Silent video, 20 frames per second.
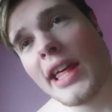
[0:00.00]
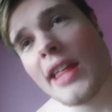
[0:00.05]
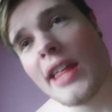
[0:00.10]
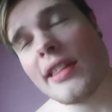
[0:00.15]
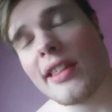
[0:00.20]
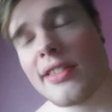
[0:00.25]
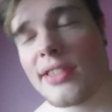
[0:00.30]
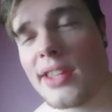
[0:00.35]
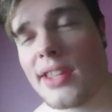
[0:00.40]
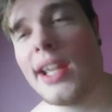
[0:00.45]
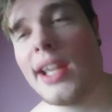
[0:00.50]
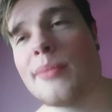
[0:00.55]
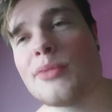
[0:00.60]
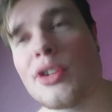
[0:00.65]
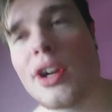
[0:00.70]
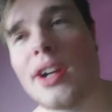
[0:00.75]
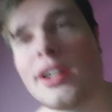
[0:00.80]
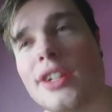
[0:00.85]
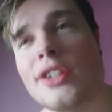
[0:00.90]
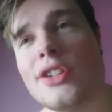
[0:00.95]
The thing I'm
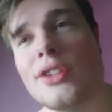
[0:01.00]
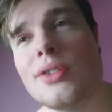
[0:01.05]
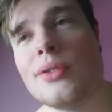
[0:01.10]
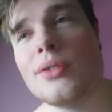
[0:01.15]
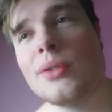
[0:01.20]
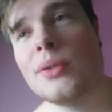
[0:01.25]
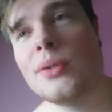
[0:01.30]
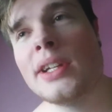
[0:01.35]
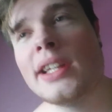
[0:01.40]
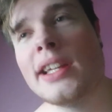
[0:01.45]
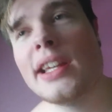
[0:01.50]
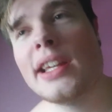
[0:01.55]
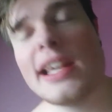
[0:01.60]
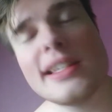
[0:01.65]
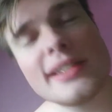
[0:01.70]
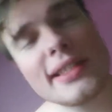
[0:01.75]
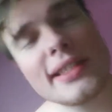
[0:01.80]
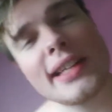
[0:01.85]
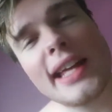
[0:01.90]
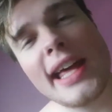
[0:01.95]
trying to do
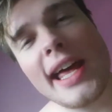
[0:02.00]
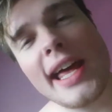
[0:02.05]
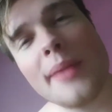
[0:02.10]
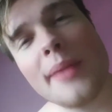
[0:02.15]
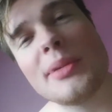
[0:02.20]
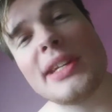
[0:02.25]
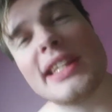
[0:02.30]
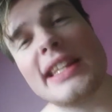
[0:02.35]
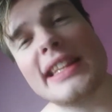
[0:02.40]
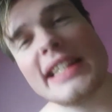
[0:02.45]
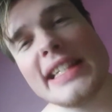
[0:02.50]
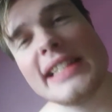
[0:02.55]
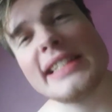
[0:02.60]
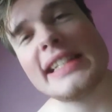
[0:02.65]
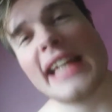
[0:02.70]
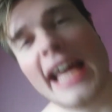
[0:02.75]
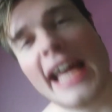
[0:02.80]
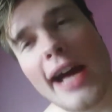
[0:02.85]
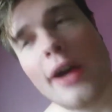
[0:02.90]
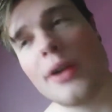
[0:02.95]
isn't going to happen in this
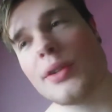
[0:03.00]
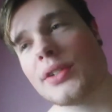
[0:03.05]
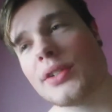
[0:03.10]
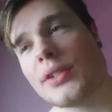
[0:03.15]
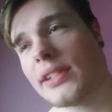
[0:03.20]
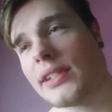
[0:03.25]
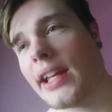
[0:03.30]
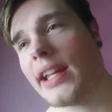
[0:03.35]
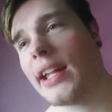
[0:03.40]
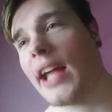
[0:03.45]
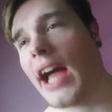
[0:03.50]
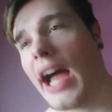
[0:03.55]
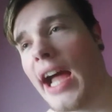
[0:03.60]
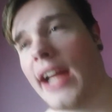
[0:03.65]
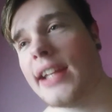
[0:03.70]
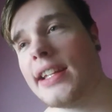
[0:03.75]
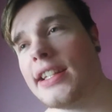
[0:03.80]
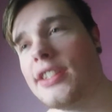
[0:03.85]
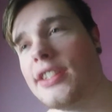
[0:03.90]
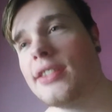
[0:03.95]
house. Like, I
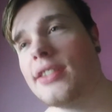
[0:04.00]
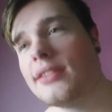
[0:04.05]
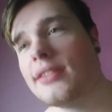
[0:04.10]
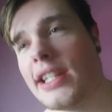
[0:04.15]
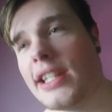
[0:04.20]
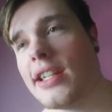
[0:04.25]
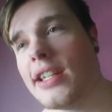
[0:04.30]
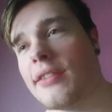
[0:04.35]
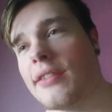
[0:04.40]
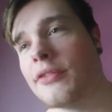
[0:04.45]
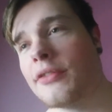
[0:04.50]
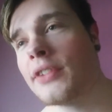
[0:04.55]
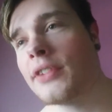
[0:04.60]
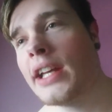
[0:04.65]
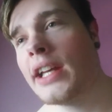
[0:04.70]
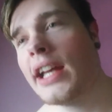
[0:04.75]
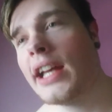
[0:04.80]
need to leave.